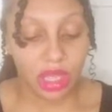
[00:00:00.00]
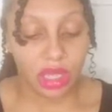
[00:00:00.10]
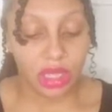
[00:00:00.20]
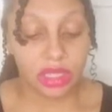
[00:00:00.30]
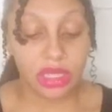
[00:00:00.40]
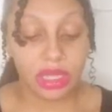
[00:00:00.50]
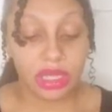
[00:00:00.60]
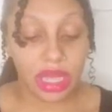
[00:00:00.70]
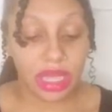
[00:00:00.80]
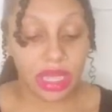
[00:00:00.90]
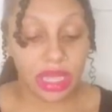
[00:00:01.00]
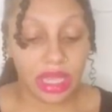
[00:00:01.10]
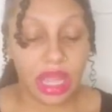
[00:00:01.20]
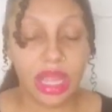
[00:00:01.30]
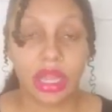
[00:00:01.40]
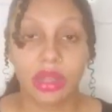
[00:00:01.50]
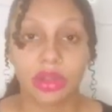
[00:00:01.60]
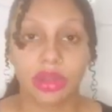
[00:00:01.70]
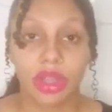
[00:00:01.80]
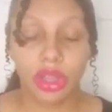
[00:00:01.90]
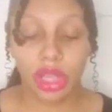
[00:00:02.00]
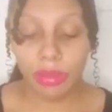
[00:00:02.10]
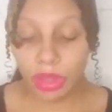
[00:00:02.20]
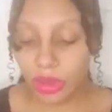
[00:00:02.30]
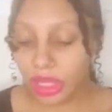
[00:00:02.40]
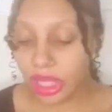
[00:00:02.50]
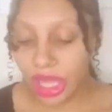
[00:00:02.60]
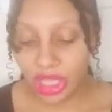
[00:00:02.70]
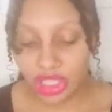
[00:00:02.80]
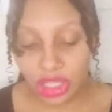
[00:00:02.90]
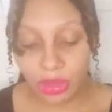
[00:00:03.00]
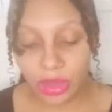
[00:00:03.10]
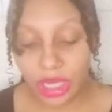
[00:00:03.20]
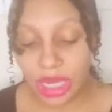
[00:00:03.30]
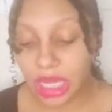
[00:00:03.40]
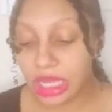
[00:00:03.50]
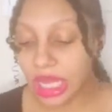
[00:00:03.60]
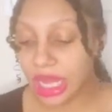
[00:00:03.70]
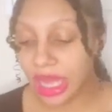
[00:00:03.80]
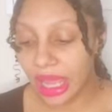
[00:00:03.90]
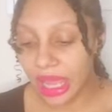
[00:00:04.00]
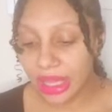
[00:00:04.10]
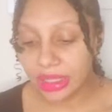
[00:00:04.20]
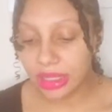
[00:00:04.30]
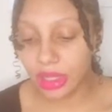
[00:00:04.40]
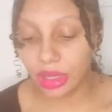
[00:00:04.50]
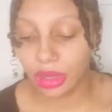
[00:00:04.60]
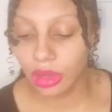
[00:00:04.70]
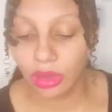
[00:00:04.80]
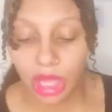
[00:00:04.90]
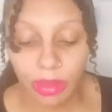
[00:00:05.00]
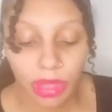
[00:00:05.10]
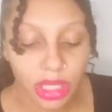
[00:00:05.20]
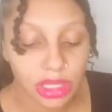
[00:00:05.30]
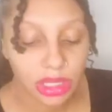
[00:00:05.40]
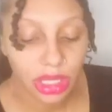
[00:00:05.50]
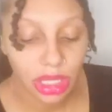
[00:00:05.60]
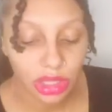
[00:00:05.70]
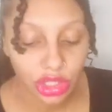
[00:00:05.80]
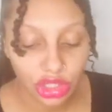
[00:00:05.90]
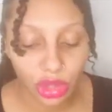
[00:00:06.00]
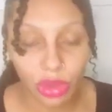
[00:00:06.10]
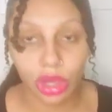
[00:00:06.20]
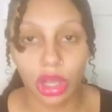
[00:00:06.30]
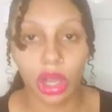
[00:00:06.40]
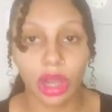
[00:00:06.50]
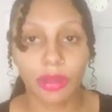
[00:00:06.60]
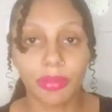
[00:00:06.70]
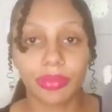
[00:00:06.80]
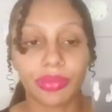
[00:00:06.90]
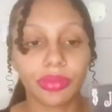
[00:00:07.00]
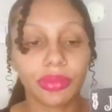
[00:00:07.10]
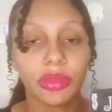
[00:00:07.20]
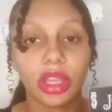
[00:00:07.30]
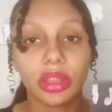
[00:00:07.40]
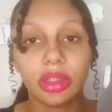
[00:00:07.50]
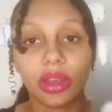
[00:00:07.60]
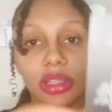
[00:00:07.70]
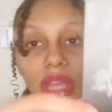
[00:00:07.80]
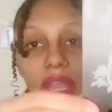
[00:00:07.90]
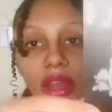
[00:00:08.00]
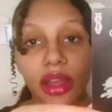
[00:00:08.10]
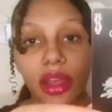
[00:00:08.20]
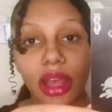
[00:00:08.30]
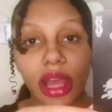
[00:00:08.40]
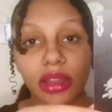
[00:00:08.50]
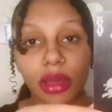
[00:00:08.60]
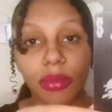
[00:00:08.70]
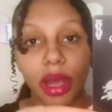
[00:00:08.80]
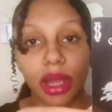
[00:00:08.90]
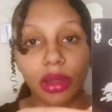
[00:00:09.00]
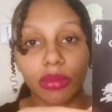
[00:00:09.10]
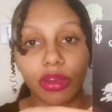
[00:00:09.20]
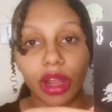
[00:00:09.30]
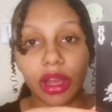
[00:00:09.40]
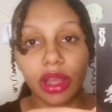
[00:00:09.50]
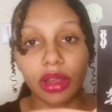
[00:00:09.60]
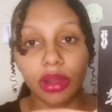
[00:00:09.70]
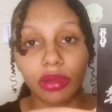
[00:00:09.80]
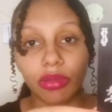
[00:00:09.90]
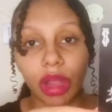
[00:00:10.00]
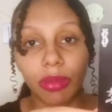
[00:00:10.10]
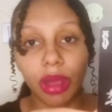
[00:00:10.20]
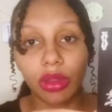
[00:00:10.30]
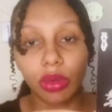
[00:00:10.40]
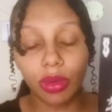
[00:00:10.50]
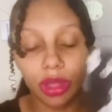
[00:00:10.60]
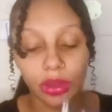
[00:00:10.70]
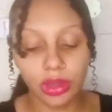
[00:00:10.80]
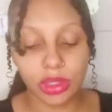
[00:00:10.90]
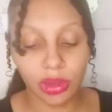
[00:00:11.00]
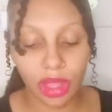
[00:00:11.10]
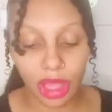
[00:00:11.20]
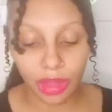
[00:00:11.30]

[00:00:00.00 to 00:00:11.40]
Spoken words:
delay in their communication. We're getting a lot of 8s here, okay? Because look at this Joker card. There's 8 at the bottom right here, right by the wheels, okay?